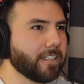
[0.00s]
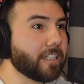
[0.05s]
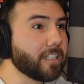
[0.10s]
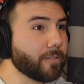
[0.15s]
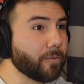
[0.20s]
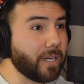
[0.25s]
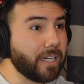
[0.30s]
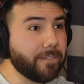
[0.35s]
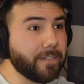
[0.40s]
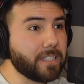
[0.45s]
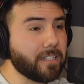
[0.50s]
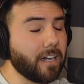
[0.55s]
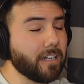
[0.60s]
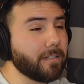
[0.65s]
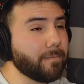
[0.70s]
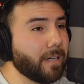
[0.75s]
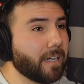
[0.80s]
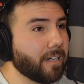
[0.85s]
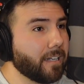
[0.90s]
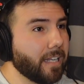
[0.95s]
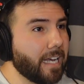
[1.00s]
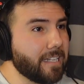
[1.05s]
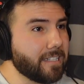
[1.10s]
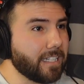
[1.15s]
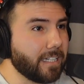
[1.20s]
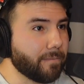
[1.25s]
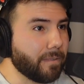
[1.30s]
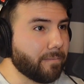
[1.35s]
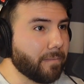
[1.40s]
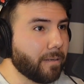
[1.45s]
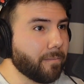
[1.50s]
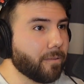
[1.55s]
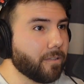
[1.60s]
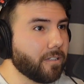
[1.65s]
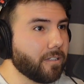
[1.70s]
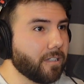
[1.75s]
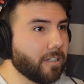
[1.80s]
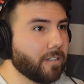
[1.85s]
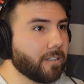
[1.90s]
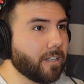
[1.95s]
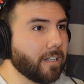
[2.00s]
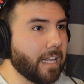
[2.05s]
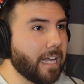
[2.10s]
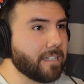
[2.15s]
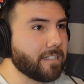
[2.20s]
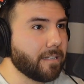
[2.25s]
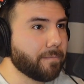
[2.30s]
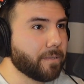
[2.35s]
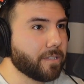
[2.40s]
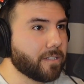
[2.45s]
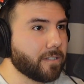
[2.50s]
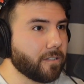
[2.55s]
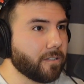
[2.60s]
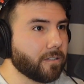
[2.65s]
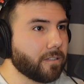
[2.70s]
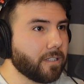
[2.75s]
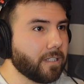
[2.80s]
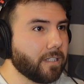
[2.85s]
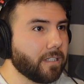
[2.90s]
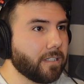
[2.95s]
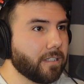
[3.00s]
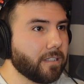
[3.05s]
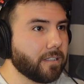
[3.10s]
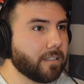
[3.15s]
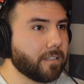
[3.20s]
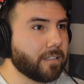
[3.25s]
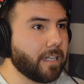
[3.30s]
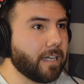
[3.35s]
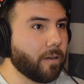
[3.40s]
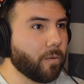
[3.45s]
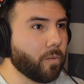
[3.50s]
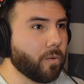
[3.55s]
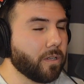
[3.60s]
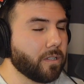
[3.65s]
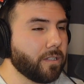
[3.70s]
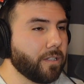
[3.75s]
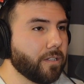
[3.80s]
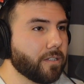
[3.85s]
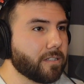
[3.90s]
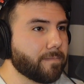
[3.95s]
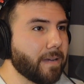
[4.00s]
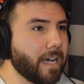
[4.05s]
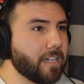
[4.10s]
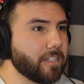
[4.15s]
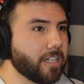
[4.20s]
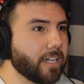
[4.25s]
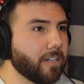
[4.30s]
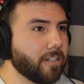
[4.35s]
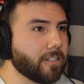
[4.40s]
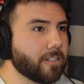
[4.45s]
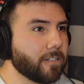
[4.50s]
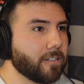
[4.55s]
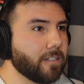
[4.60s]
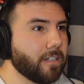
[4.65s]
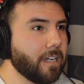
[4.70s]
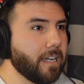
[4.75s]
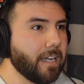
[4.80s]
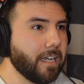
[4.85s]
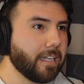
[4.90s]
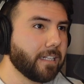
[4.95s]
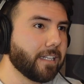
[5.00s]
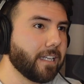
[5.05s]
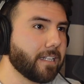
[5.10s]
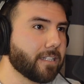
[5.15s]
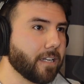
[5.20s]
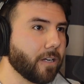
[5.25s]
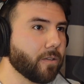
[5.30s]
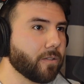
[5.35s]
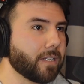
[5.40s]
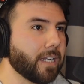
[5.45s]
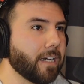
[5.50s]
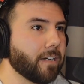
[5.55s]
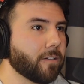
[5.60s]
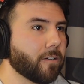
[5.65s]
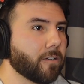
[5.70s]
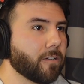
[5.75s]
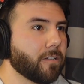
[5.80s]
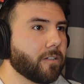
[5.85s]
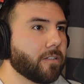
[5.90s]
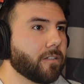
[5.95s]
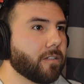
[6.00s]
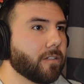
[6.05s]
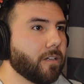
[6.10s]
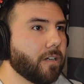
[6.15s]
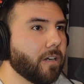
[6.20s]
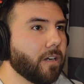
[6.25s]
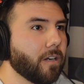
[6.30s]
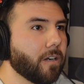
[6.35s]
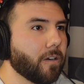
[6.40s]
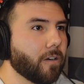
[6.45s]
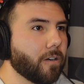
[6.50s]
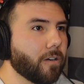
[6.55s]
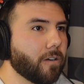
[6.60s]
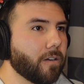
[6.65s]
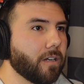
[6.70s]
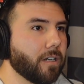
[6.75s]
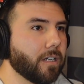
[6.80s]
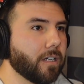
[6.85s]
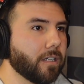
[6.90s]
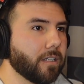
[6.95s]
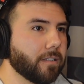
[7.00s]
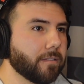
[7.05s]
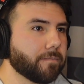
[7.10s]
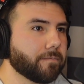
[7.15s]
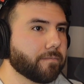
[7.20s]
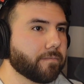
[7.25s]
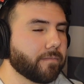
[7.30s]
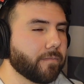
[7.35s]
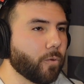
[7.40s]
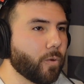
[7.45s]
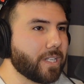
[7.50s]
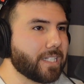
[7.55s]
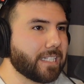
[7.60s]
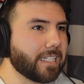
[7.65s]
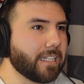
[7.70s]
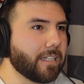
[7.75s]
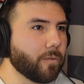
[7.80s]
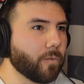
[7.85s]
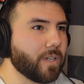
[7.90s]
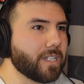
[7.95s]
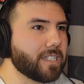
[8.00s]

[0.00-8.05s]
Because we even talked about it last time. Remember on the last episode, that one Smash character, they toned down her risque